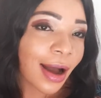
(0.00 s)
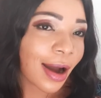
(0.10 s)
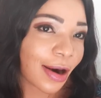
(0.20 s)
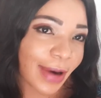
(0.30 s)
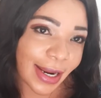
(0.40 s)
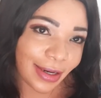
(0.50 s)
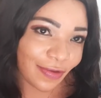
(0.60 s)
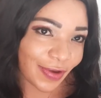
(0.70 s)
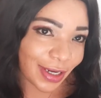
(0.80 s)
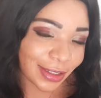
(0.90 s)
all right
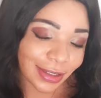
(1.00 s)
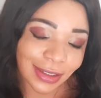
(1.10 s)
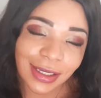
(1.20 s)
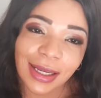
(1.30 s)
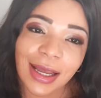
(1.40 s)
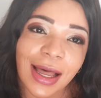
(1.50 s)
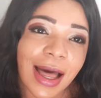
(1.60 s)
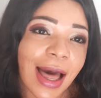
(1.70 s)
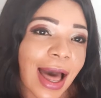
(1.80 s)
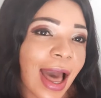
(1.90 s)
divas
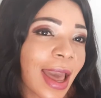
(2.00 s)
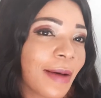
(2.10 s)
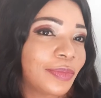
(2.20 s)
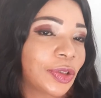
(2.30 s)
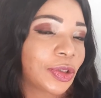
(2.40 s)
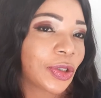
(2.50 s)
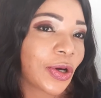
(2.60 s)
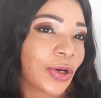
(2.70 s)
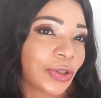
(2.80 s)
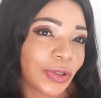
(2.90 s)
I am
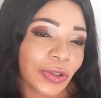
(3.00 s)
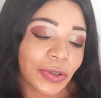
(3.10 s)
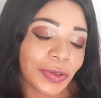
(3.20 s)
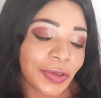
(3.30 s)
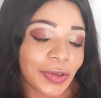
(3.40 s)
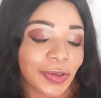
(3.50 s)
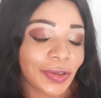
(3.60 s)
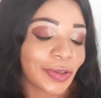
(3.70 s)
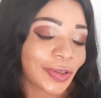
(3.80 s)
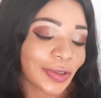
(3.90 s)
so so so
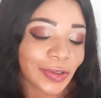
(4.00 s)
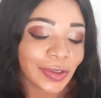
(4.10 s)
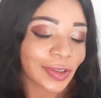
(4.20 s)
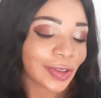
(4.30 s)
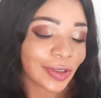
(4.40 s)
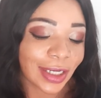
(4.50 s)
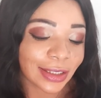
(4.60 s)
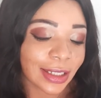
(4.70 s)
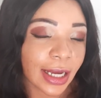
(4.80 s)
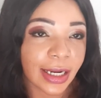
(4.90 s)
so so so so
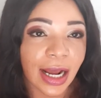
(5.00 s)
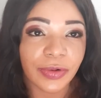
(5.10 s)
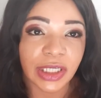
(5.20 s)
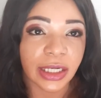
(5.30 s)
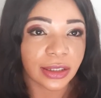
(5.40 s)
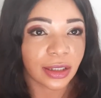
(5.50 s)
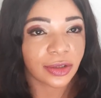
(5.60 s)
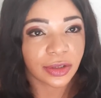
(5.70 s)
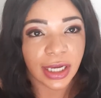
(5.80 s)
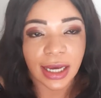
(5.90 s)
excited. I wish I can
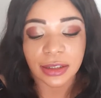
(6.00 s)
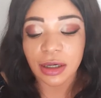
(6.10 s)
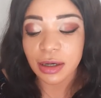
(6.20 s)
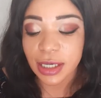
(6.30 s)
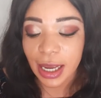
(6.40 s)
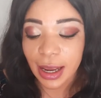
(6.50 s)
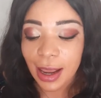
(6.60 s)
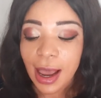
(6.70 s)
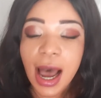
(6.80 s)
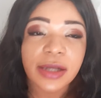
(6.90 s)
talk to you guys all day.
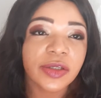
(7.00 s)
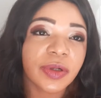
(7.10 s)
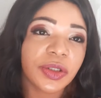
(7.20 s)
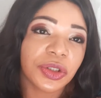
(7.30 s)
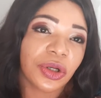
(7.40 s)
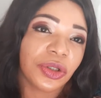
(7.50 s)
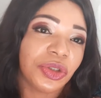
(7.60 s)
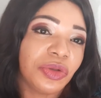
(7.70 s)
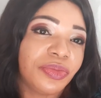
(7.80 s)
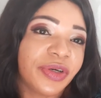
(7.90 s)
I just wanted to talk to
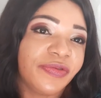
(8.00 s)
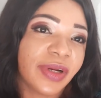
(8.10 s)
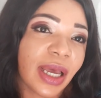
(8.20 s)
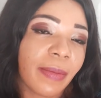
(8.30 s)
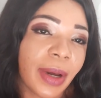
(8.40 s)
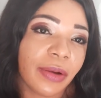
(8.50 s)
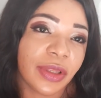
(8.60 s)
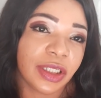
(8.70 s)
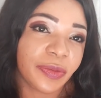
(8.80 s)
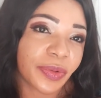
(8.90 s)
you briefly about
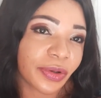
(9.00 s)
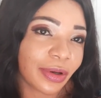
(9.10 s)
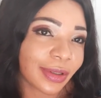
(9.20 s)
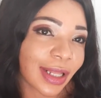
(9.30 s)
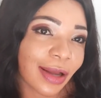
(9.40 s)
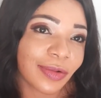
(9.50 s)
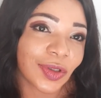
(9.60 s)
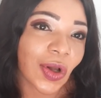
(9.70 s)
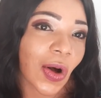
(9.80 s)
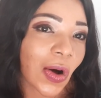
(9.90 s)
this product. That
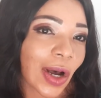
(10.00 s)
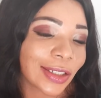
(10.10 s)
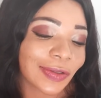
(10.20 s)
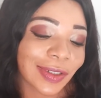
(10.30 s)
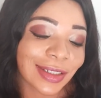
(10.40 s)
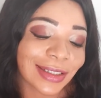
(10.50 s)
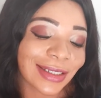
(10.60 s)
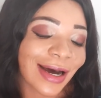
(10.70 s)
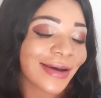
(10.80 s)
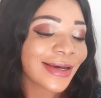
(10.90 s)
was all. I just wanted to
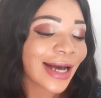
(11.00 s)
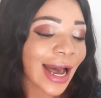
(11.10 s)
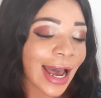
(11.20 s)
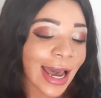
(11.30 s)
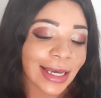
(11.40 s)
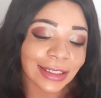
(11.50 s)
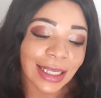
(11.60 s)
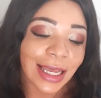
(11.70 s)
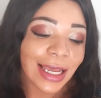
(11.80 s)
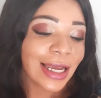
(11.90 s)
tell you guys
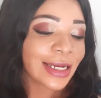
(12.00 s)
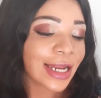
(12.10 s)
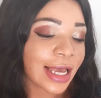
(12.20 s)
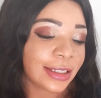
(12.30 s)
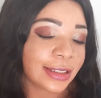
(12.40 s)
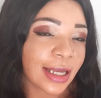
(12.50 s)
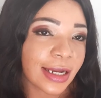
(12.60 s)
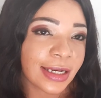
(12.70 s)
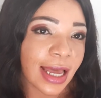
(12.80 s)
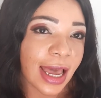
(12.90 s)
next
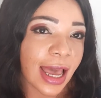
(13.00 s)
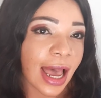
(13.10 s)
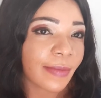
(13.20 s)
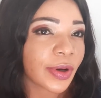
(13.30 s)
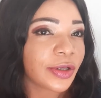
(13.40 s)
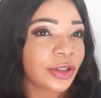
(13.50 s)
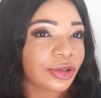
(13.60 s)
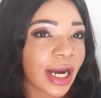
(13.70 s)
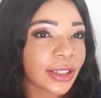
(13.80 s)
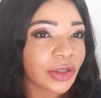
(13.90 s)
Sunday I'm gonna
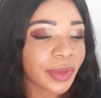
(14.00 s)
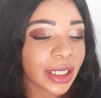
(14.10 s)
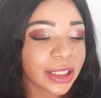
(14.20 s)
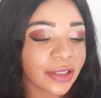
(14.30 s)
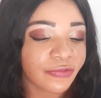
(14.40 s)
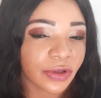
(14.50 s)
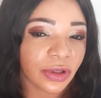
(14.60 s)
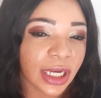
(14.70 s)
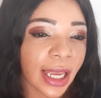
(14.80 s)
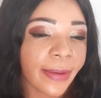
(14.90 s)
try to make this
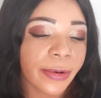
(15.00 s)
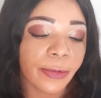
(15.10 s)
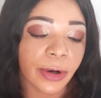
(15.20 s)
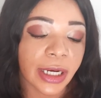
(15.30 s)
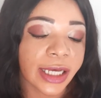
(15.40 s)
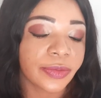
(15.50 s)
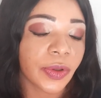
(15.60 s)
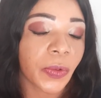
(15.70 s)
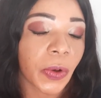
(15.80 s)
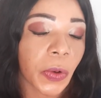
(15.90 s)
video that everyone has
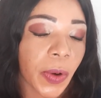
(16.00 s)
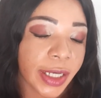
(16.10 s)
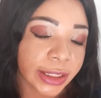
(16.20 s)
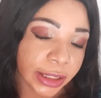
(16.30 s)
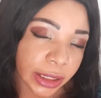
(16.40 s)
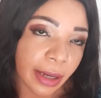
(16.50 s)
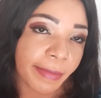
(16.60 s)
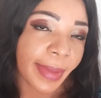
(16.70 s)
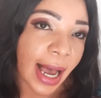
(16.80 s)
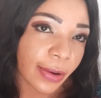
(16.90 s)
been requesting
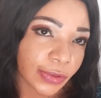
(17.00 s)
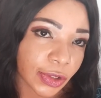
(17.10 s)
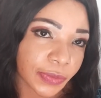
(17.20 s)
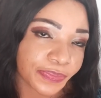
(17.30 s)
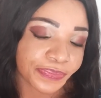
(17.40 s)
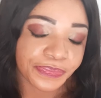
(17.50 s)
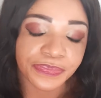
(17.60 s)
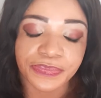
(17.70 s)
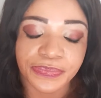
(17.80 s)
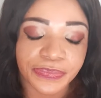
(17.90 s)
about. Mm,
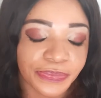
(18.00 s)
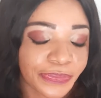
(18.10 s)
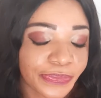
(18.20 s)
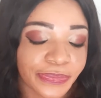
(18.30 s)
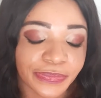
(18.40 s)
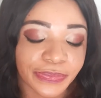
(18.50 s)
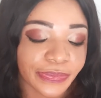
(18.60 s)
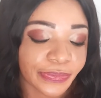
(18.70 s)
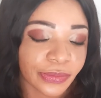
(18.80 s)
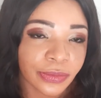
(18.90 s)
mm, mm,
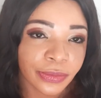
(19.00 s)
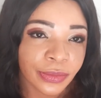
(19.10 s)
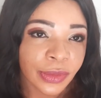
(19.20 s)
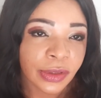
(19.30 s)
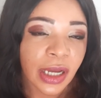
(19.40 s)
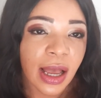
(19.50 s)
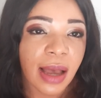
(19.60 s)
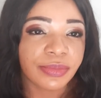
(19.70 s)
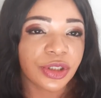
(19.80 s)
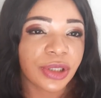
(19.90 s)
mm.
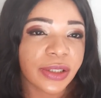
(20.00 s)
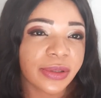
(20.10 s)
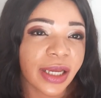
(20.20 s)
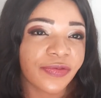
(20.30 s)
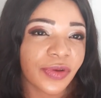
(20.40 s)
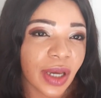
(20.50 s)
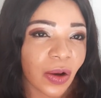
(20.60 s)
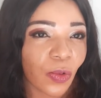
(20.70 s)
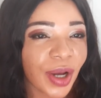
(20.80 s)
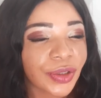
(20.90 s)
I'm still trying to like figure
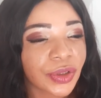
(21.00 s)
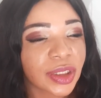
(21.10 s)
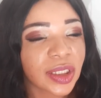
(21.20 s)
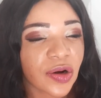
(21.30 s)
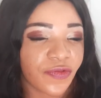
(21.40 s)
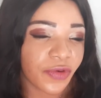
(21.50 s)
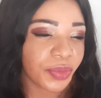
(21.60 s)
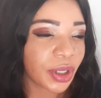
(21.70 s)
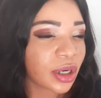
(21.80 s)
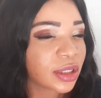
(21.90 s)
out where to start
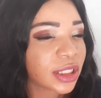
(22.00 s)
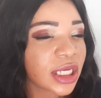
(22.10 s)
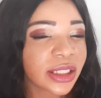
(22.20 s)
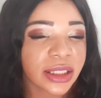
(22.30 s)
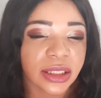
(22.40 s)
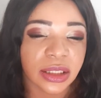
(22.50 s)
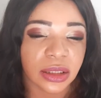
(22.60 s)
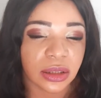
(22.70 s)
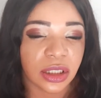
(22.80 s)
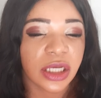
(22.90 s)
from because it's
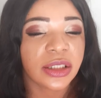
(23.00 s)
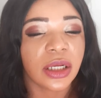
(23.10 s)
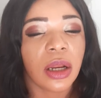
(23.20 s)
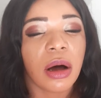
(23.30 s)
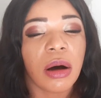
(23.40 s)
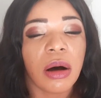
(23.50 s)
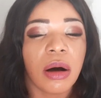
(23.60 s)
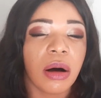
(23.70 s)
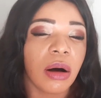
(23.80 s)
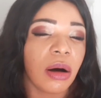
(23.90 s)
it's a
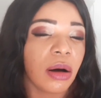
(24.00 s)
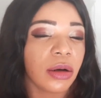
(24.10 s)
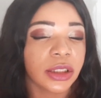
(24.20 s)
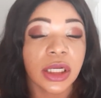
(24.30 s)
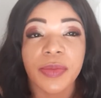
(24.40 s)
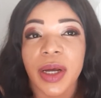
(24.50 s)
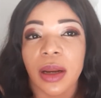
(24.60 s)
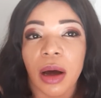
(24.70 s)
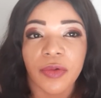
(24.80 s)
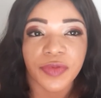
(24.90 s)
long it's gonna be a
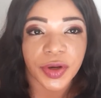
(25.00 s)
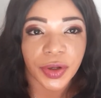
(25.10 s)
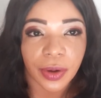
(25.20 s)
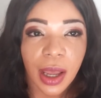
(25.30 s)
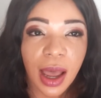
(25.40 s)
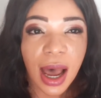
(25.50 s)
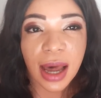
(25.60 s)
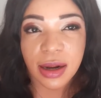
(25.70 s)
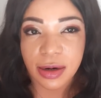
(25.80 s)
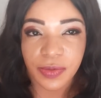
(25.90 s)
long video.
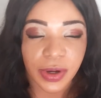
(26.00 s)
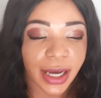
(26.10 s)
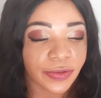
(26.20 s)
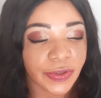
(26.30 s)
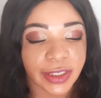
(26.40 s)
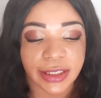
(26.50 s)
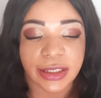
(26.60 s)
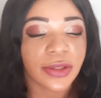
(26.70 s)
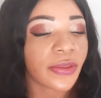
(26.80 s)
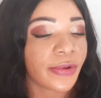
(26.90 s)
I don't know if you guys want to
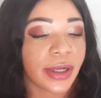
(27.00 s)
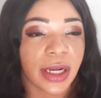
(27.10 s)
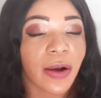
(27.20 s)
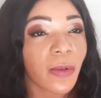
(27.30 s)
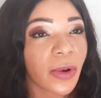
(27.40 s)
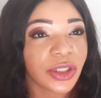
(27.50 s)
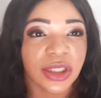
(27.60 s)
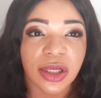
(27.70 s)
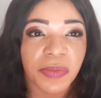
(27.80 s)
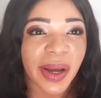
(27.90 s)
sit through it and watch
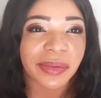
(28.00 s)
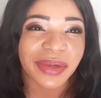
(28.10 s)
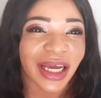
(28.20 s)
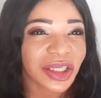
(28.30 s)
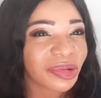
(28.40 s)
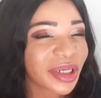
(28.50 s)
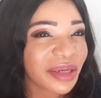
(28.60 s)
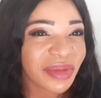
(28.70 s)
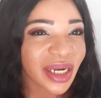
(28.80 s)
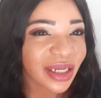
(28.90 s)
it. It's gonna probably be like
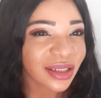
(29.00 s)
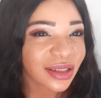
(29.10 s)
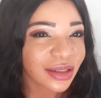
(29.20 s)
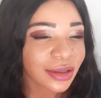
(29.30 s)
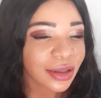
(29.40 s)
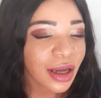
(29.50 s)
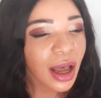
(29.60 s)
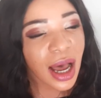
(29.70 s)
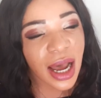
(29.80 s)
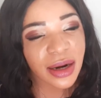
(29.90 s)
20 minutes
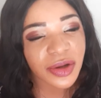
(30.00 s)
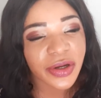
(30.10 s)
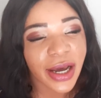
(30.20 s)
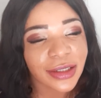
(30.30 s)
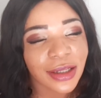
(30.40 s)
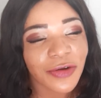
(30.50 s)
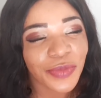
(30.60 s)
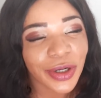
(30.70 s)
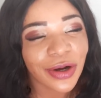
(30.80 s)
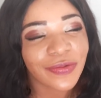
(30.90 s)
I know you guys love
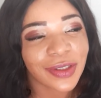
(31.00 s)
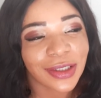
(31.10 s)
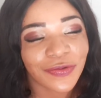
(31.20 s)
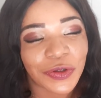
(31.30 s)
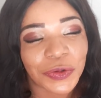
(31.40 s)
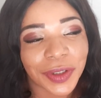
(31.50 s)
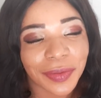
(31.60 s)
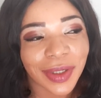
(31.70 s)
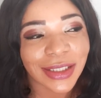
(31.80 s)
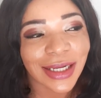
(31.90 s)
me enough to sit for 20
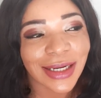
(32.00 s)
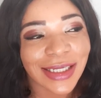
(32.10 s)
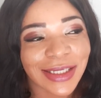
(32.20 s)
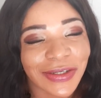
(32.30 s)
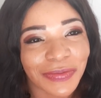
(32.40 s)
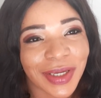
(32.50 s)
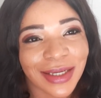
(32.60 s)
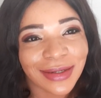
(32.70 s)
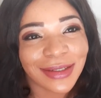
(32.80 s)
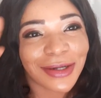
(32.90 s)
minutes and listen to
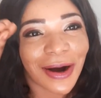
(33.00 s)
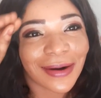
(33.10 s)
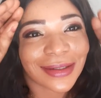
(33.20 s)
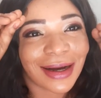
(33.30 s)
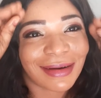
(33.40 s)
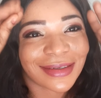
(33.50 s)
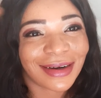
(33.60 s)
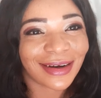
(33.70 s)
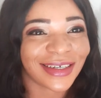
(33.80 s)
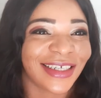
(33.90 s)
me talk, talk,
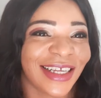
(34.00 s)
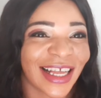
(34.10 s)
talk.